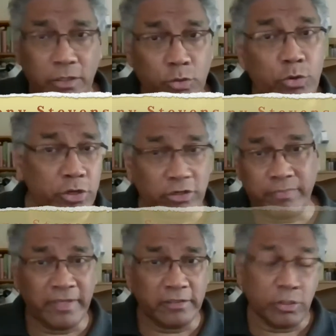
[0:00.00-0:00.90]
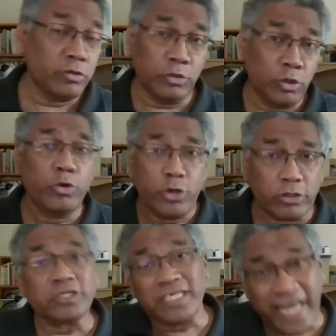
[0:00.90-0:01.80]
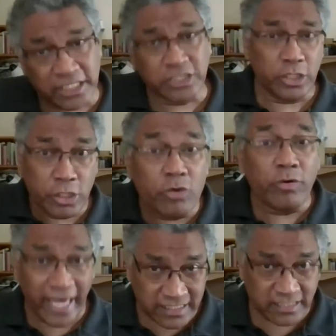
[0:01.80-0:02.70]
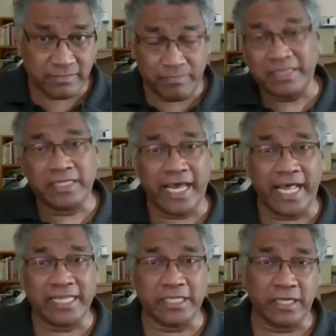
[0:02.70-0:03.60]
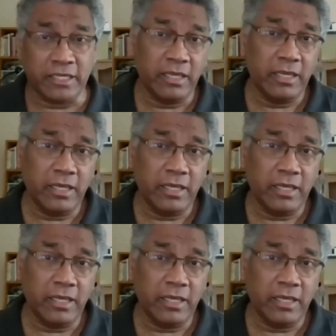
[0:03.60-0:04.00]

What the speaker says: New York/US mentality,